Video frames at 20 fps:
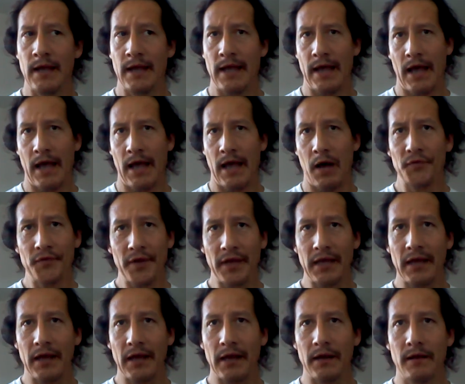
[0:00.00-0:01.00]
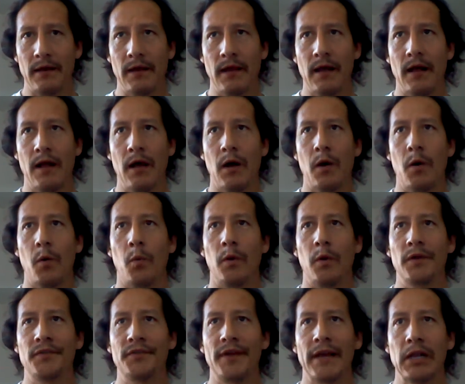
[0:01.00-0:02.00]
And once again,
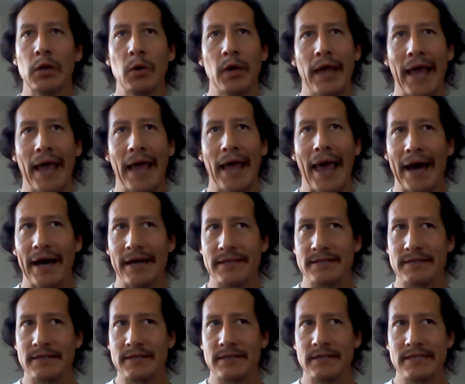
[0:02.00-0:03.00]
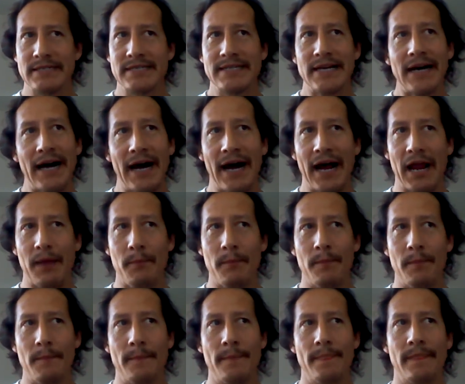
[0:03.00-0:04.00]
once I look at time
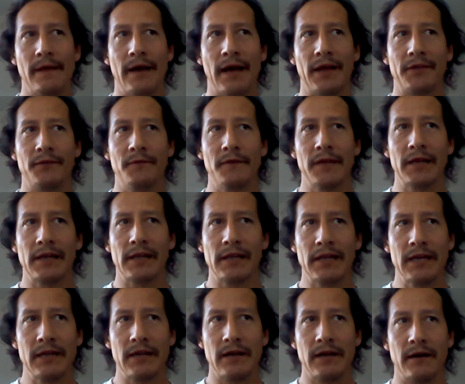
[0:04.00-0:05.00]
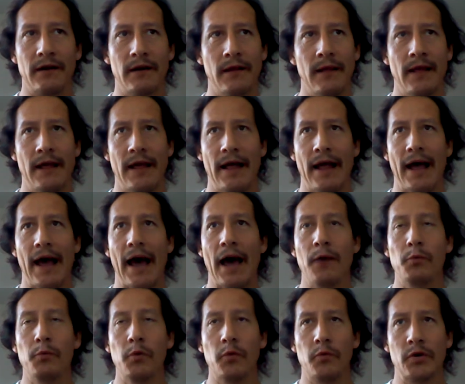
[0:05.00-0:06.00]
as being linear, I
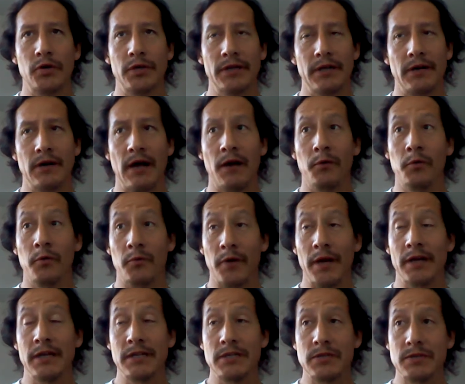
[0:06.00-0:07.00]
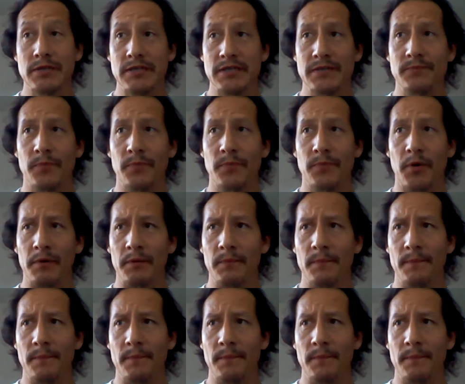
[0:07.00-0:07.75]
will run into this problem.